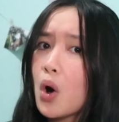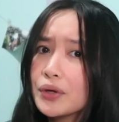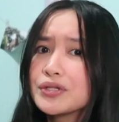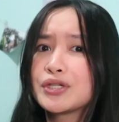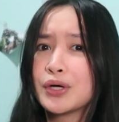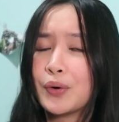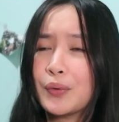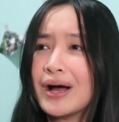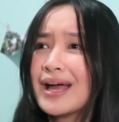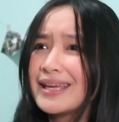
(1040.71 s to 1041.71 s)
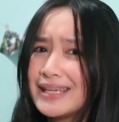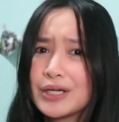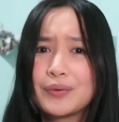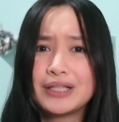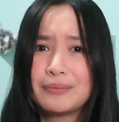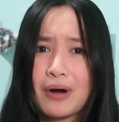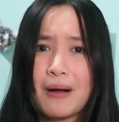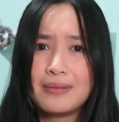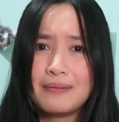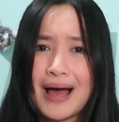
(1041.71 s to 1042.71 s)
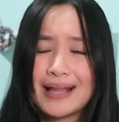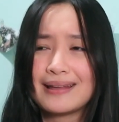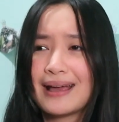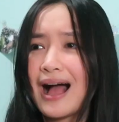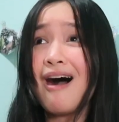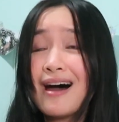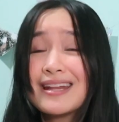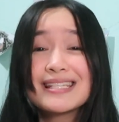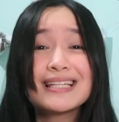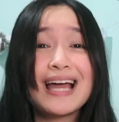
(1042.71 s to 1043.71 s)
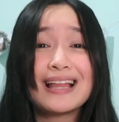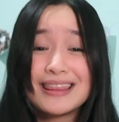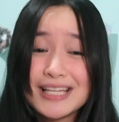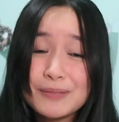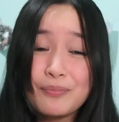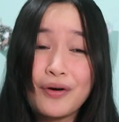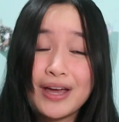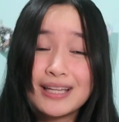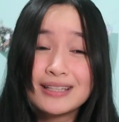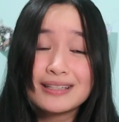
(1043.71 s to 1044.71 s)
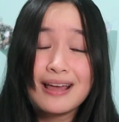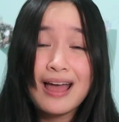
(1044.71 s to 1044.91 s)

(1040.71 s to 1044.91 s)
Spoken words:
also equally problematic. Honestly, at this point,